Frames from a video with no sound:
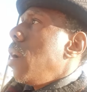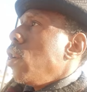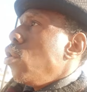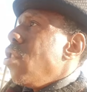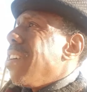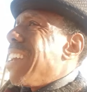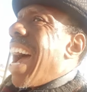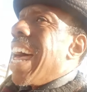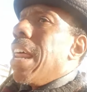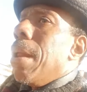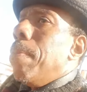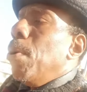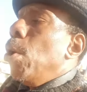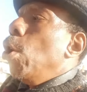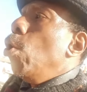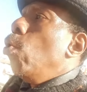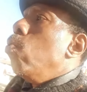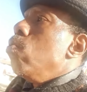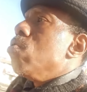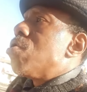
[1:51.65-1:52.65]
You got
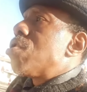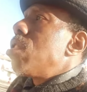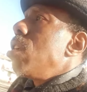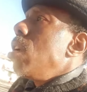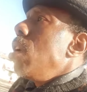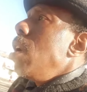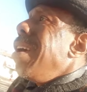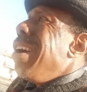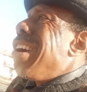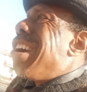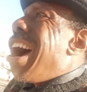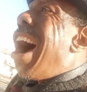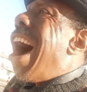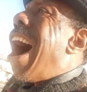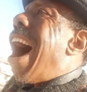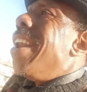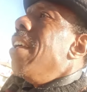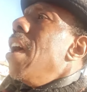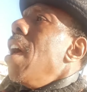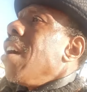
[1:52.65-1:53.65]
abused.
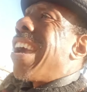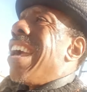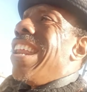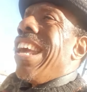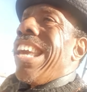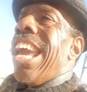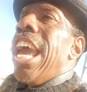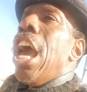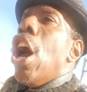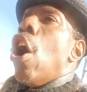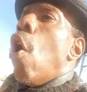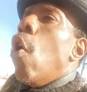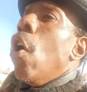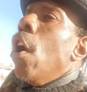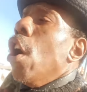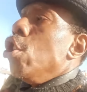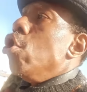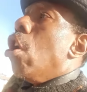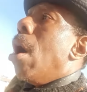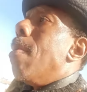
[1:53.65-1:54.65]
God can heal
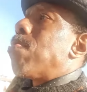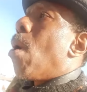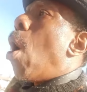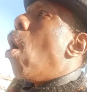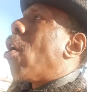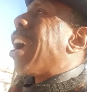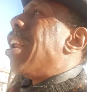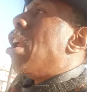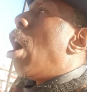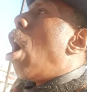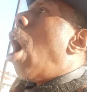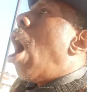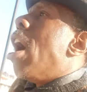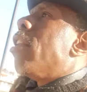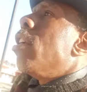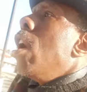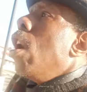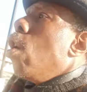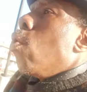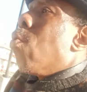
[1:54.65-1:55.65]
your broken heart
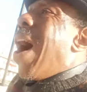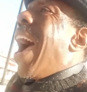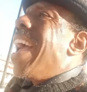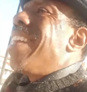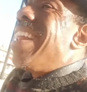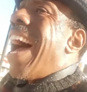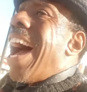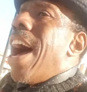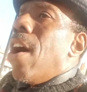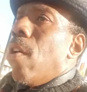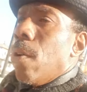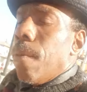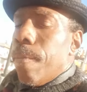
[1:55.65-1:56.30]
right now.